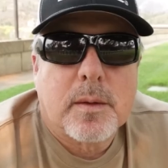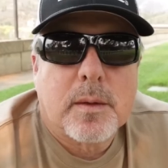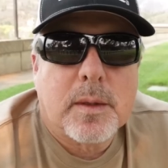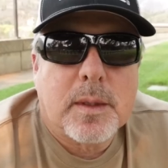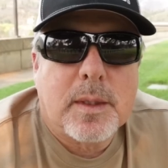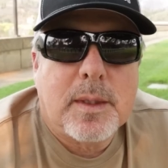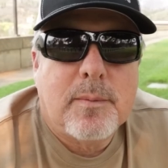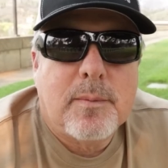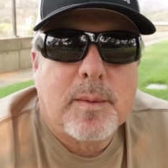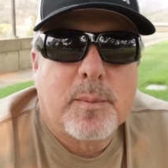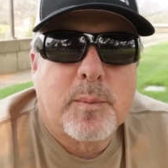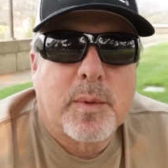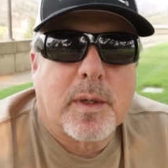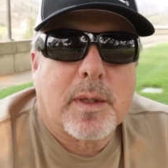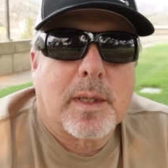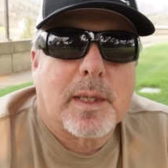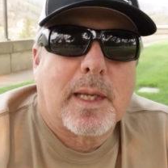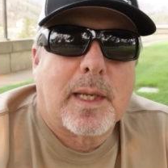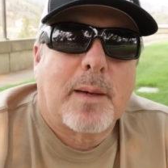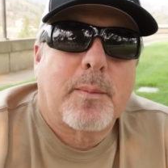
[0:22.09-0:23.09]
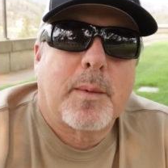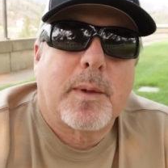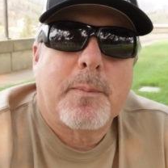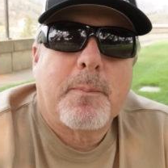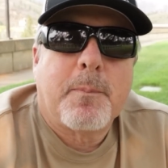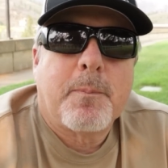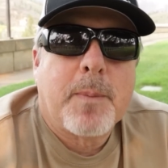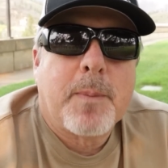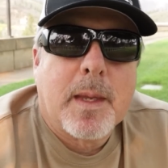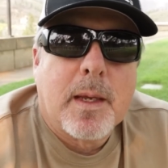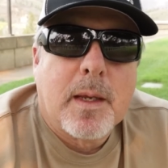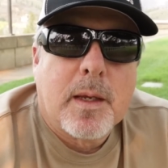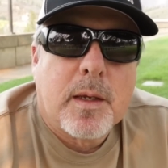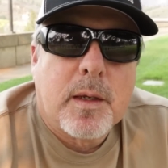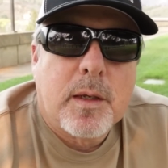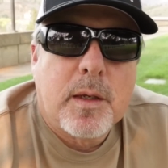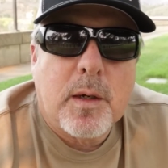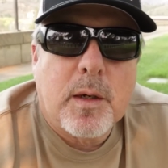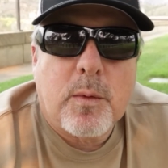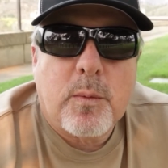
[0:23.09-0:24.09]
Good evening, Brother Lineman.
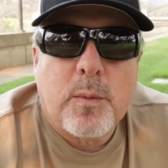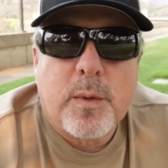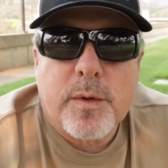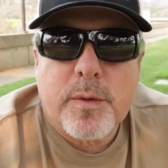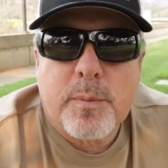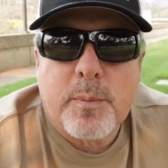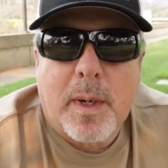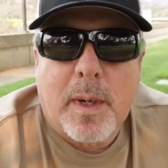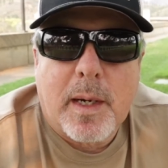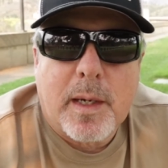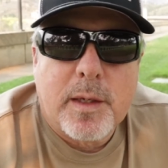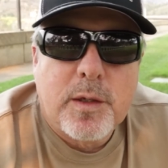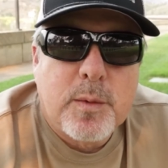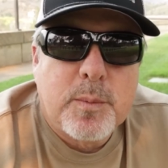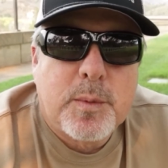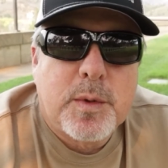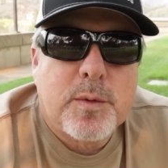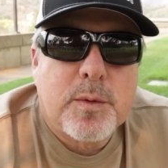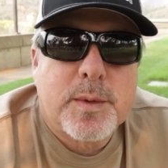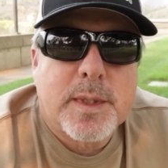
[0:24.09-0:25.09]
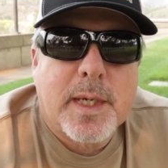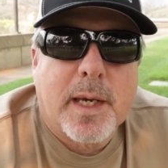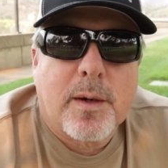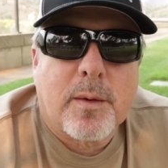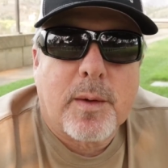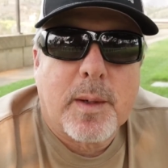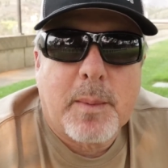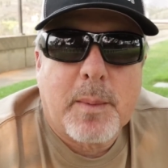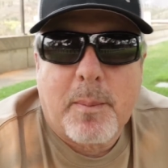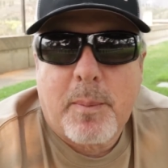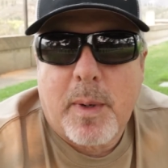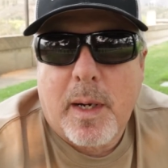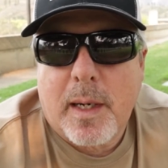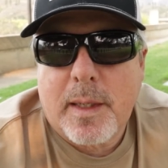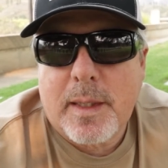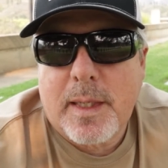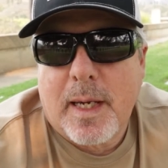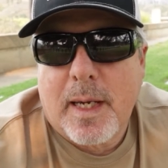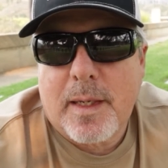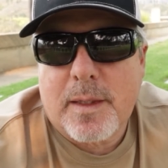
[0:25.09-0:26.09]
You know, with my YouTube channel and my
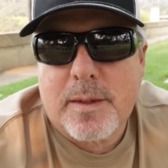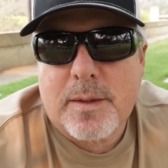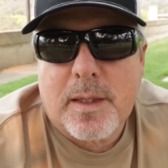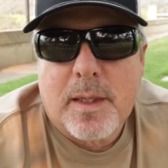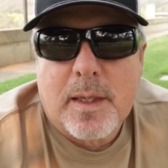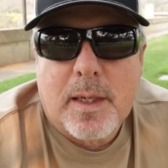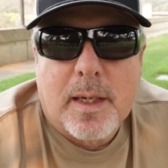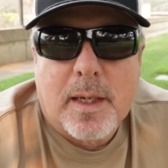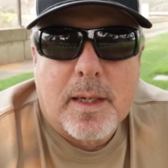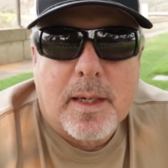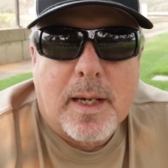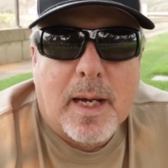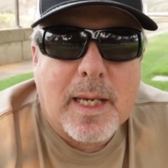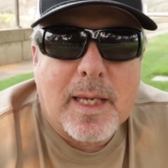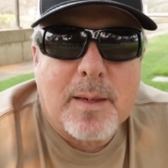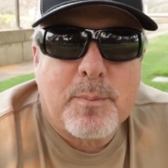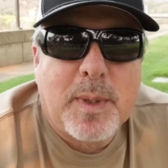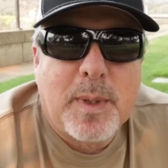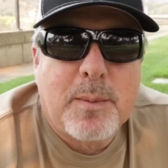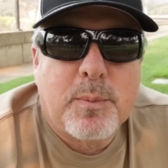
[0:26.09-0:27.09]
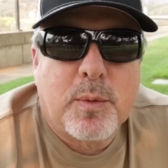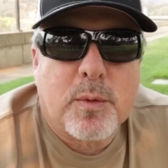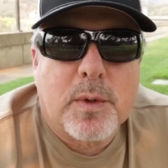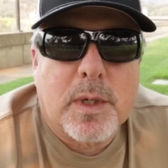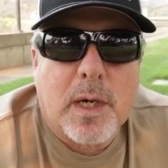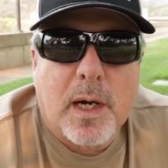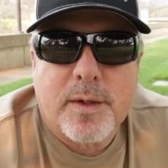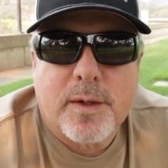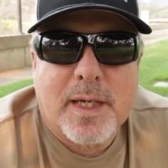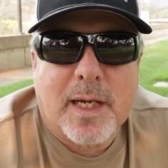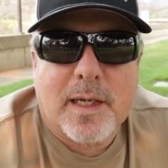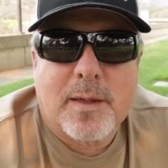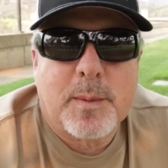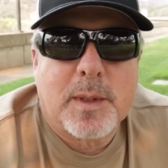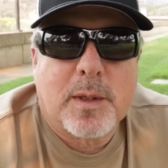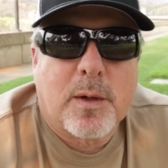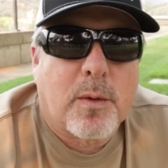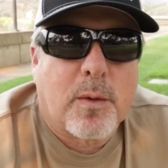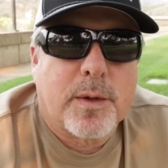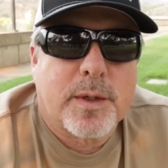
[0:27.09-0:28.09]
podcast, I get people contacting
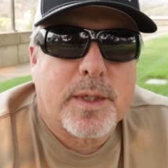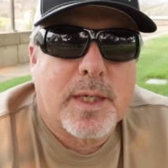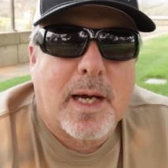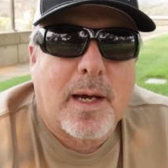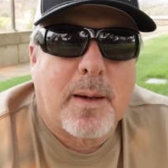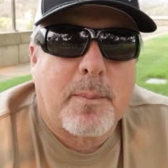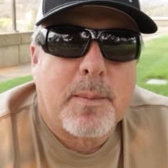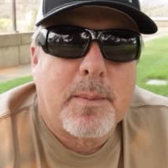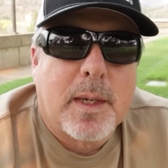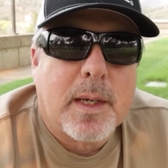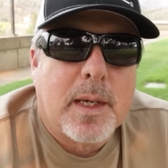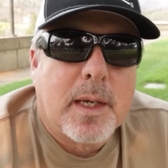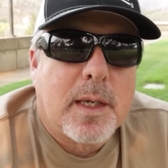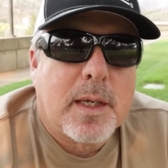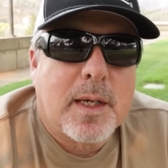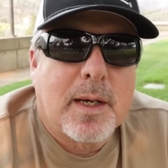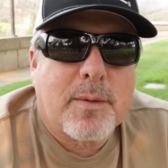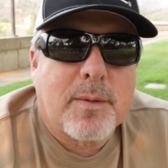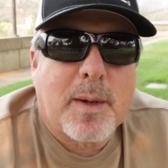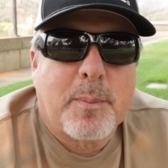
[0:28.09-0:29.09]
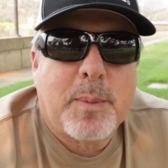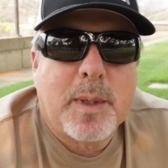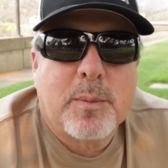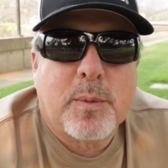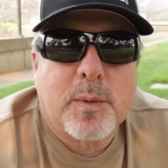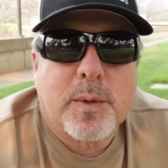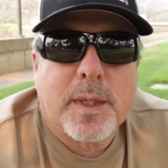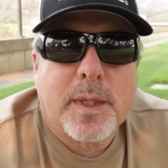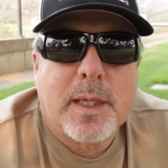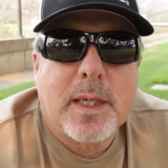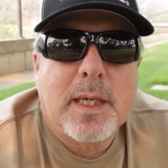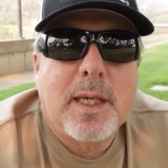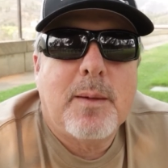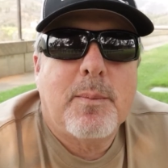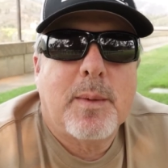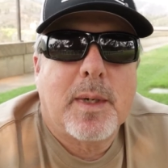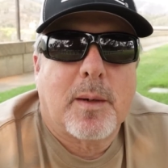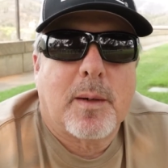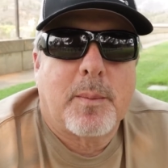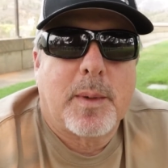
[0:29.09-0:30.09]
me all the time. I've got people that
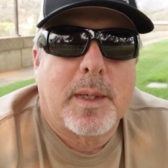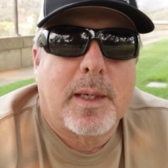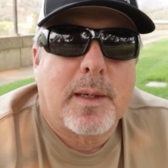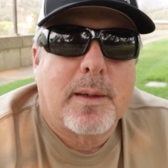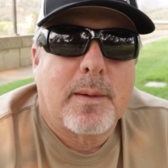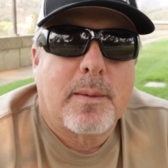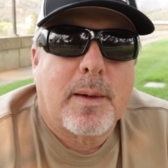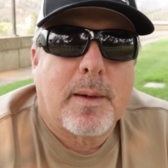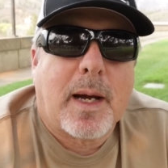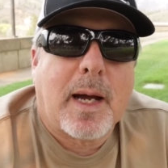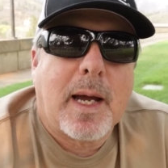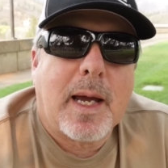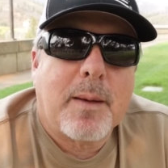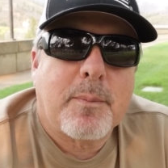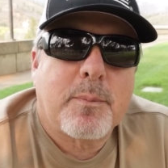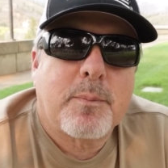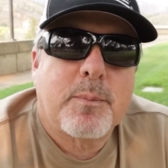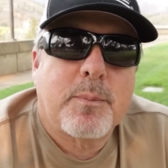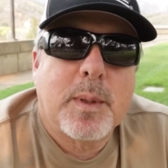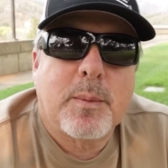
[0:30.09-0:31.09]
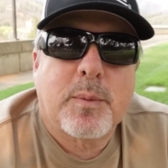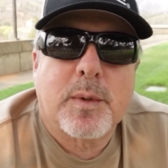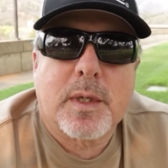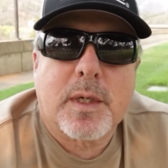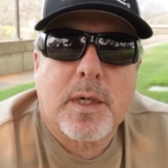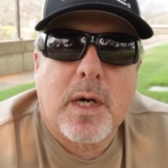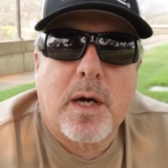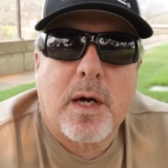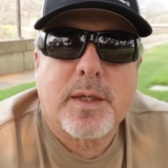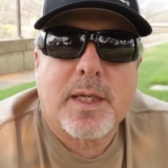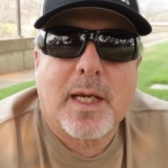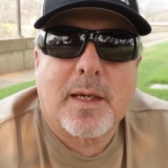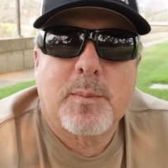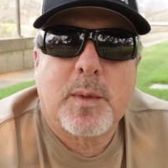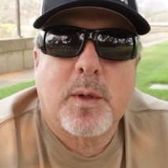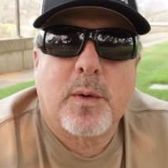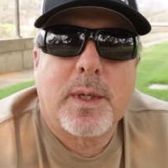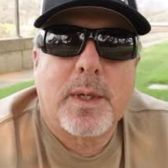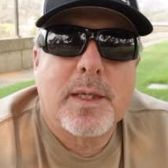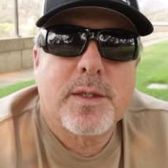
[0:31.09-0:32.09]
email me. I have people that contact
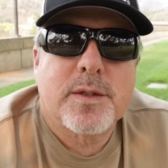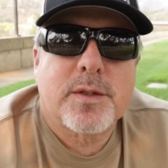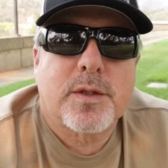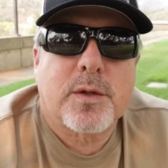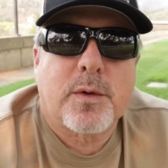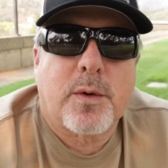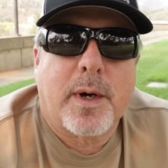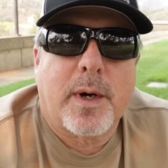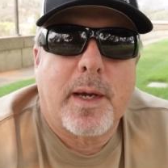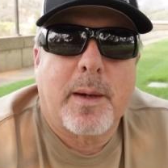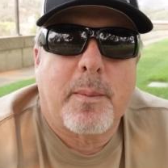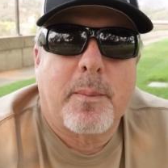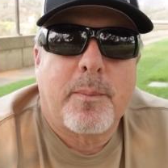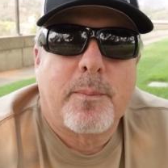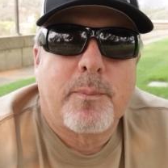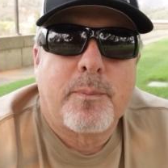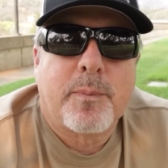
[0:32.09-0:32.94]
me on Instagram.